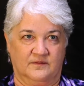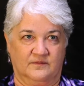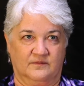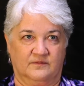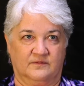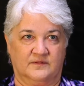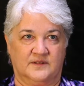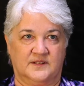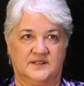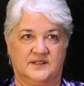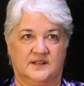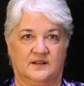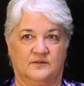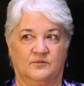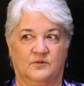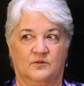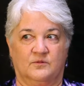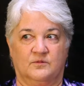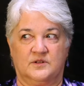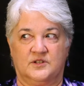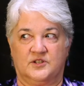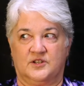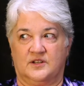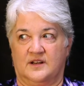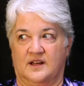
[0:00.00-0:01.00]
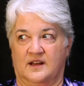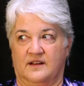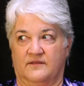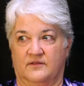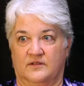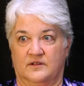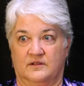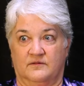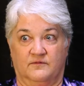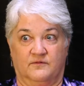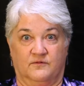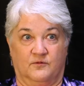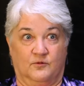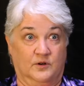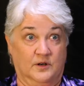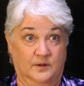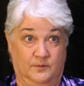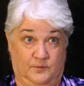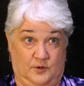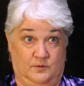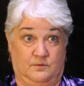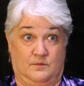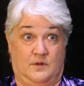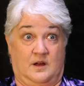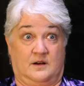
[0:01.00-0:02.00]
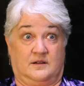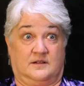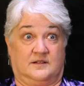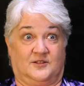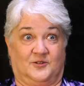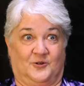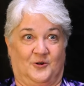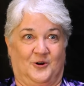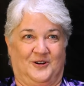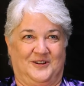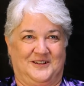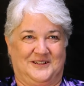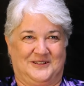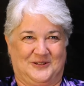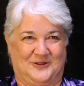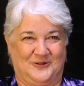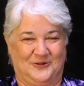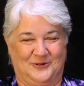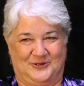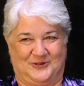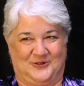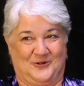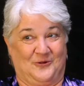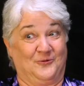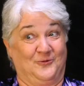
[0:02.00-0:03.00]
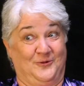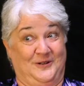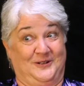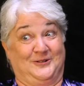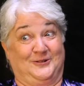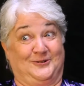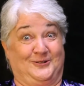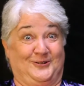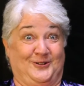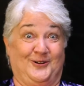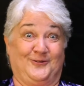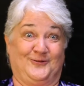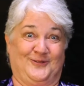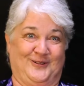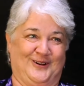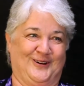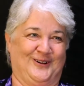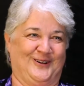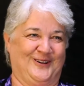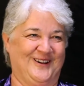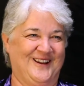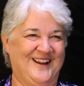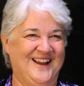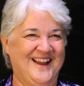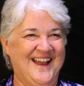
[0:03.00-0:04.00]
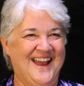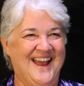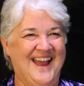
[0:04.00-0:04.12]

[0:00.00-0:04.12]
we said, well, we should have an affordable Montessori school so we could go there.